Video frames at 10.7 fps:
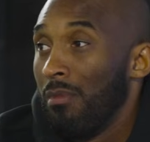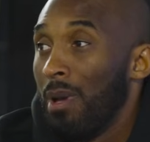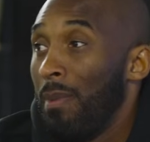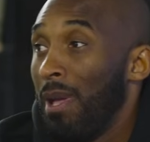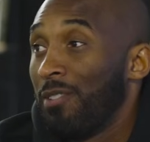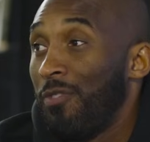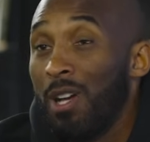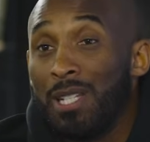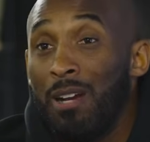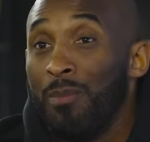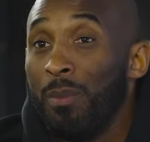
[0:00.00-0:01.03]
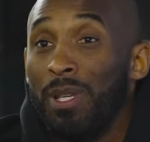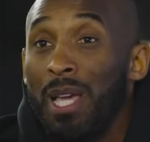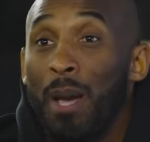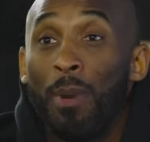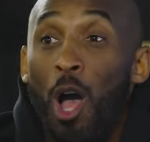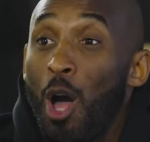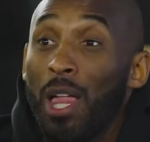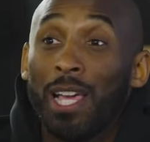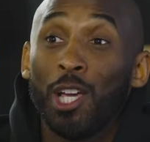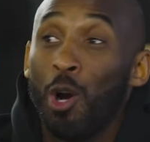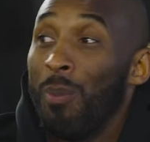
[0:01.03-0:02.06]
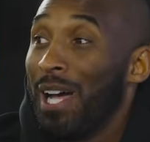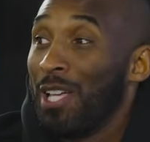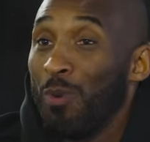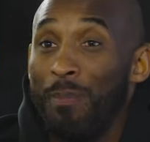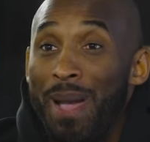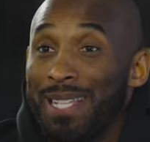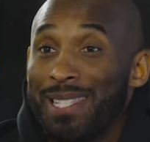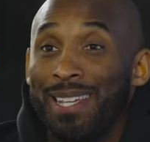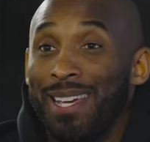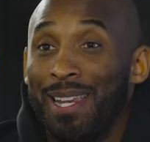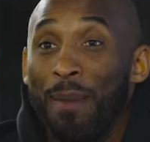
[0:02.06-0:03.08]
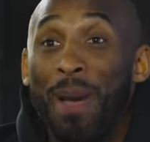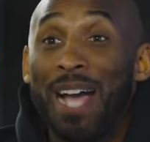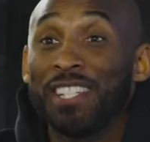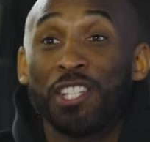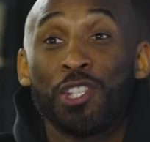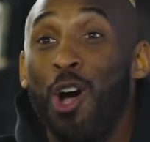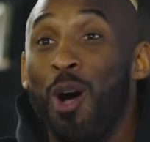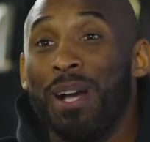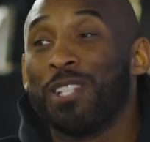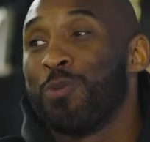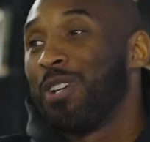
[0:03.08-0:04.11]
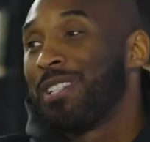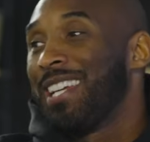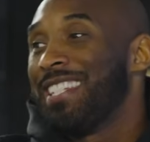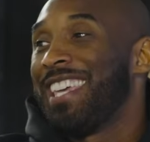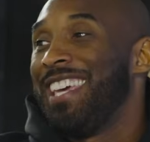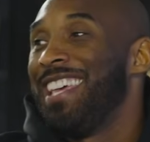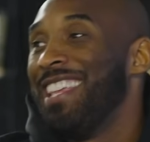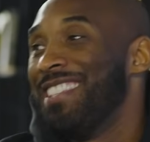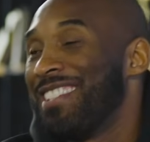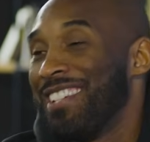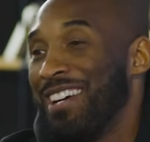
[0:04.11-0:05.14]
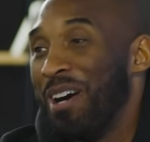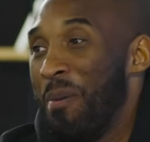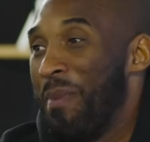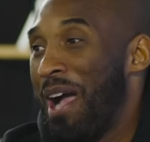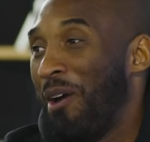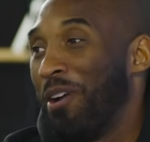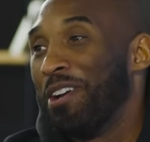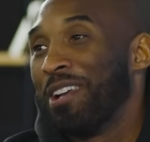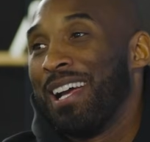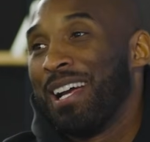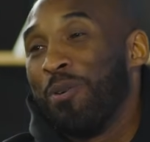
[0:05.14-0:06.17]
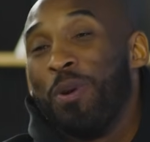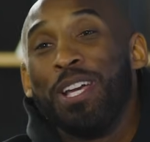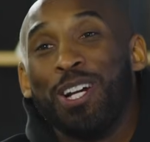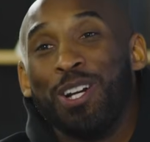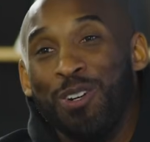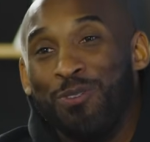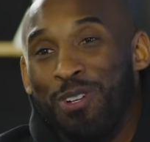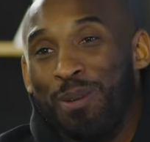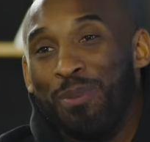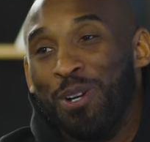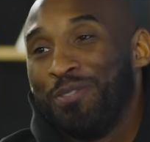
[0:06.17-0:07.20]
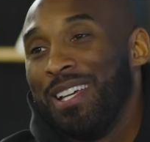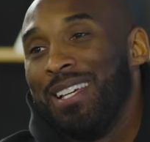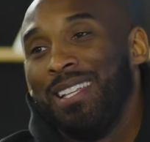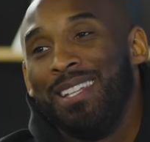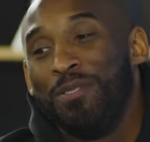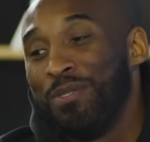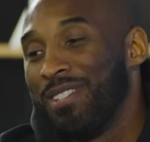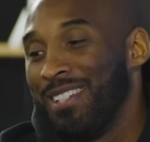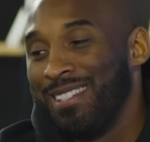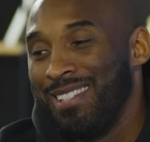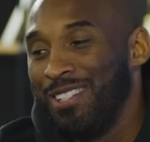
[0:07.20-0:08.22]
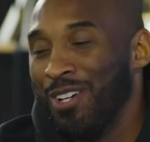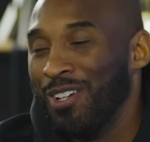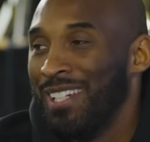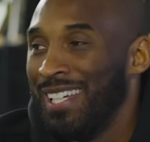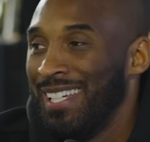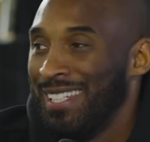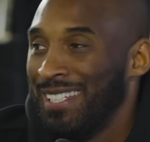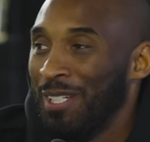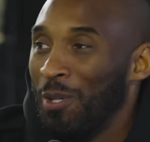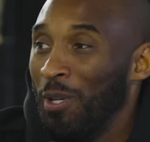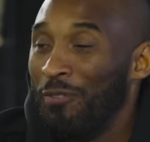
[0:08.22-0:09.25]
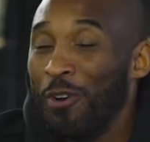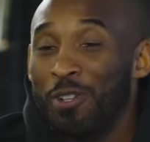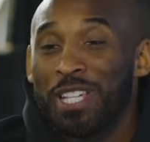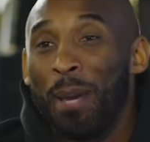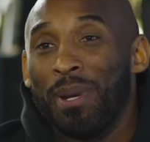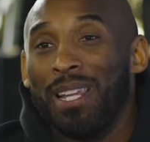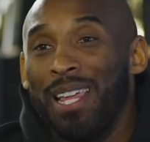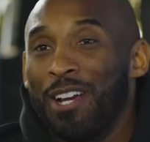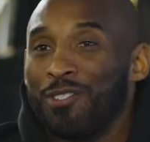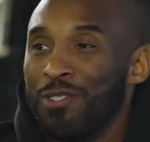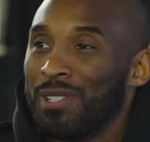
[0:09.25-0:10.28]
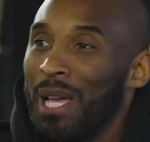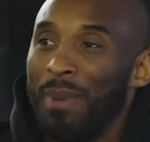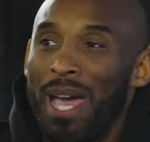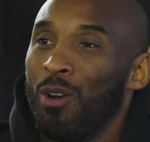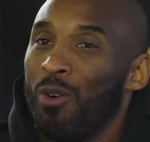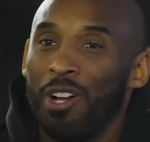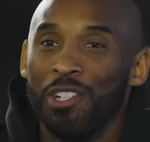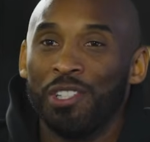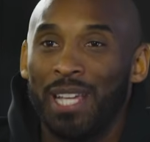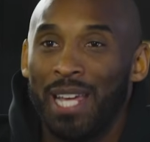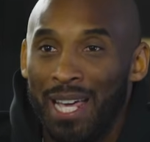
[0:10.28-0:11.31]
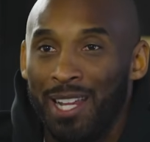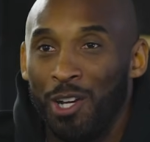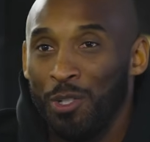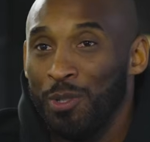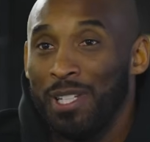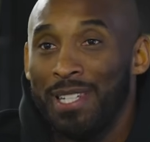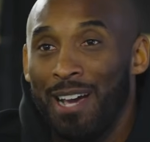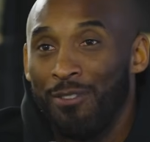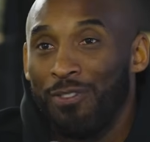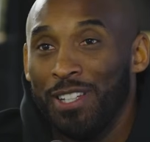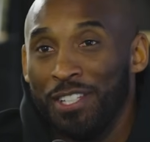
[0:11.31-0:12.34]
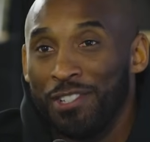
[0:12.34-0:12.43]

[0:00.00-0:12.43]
Man, as far as I remember, yeah. I mean, all I can go by is what Matt said. I mean, I just saw him. I just worked out his kids out here like a week ago for their birthday, and he was just, when he first came to the Lakers, he was like, man, I don't understand how the hell you did not flinch.